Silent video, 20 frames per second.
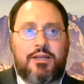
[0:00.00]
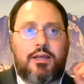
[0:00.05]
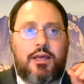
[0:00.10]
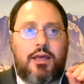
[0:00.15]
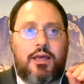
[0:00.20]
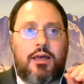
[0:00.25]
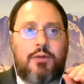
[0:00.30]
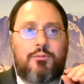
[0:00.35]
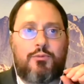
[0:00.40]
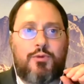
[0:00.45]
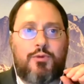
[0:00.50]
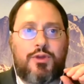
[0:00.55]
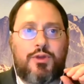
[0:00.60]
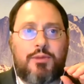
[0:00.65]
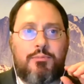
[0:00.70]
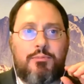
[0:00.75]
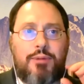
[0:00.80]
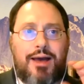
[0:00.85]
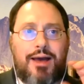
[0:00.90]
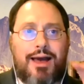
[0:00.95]
when
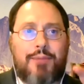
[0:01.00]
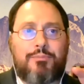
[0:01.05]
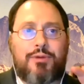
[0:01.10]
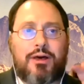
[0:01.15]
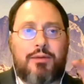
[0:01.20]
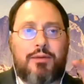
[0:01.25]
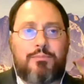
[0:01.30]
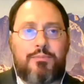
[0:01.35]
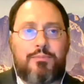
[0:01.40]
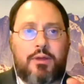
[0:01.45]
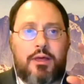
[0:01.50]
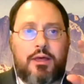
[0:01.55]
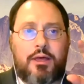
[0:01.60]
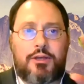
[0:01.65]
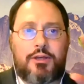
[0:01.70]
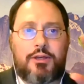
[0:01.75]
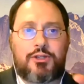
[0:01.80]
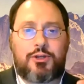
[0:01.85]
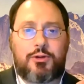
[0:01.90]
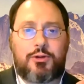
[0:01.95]
the pop-up
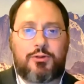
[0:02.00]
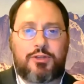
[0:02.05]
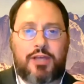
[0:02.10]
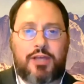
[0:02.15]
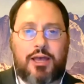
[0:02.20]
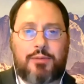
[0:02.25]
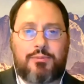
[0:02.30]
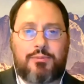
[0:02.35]
shows up.